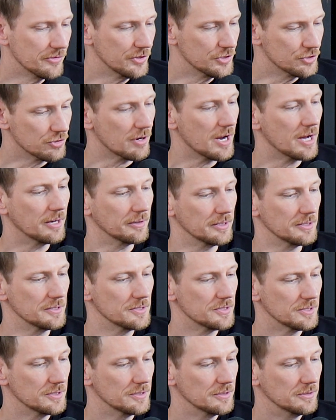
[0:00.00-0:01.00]
the
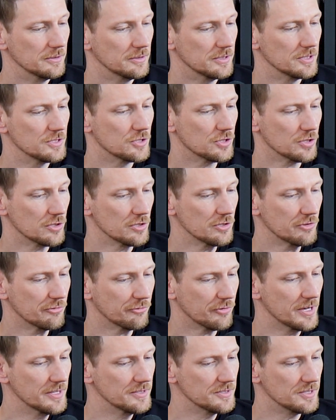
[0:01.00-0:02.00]
drownings, concerned
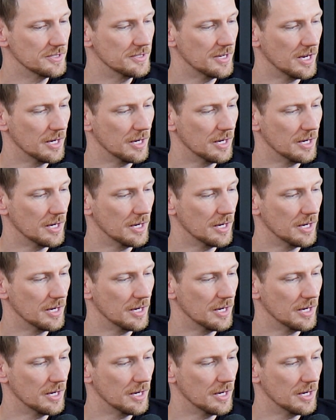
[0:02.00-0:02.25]
friends and